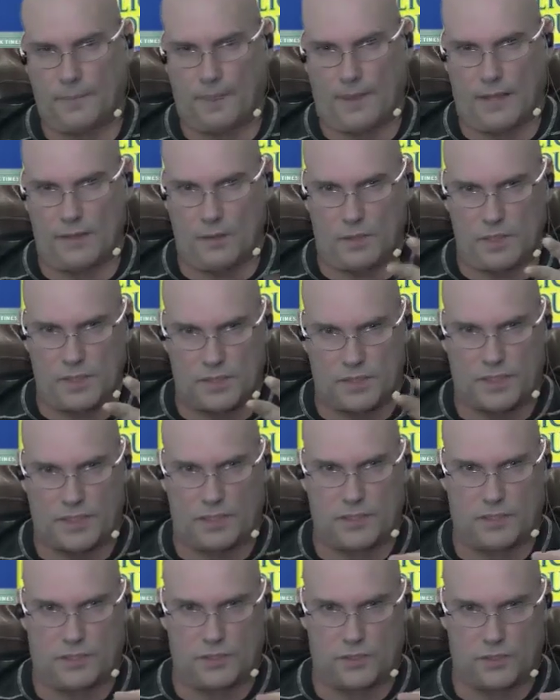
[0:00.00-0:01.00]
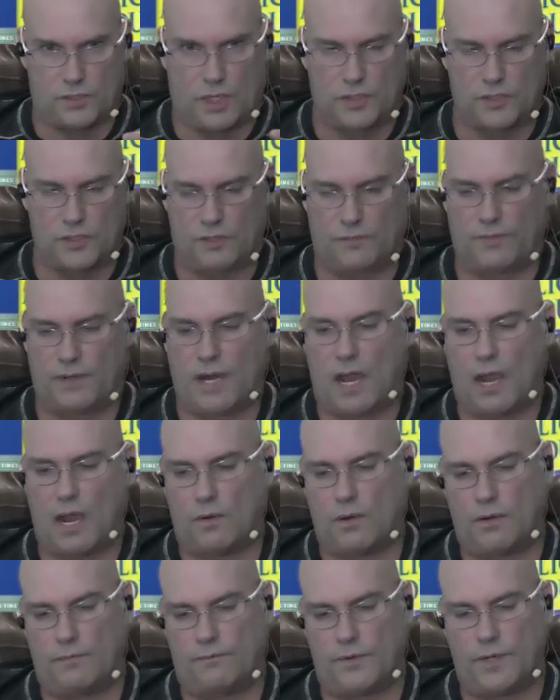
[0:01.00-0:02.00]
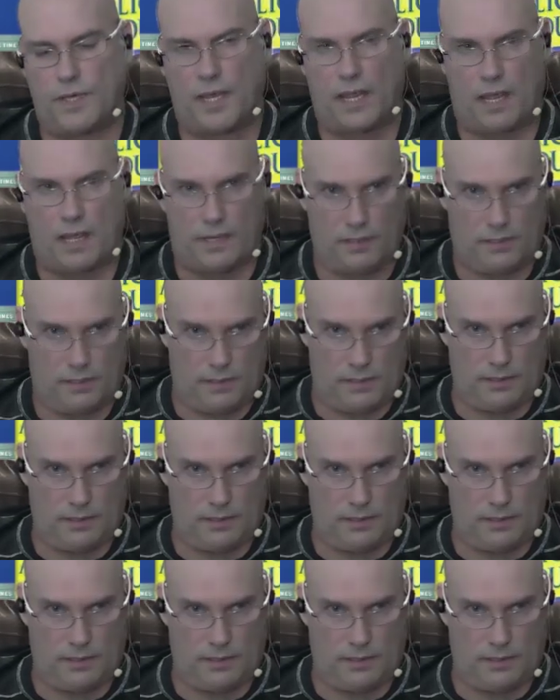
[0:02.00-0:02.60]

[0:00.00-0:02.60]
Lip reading: And then we stick to the structure of an hour if we can?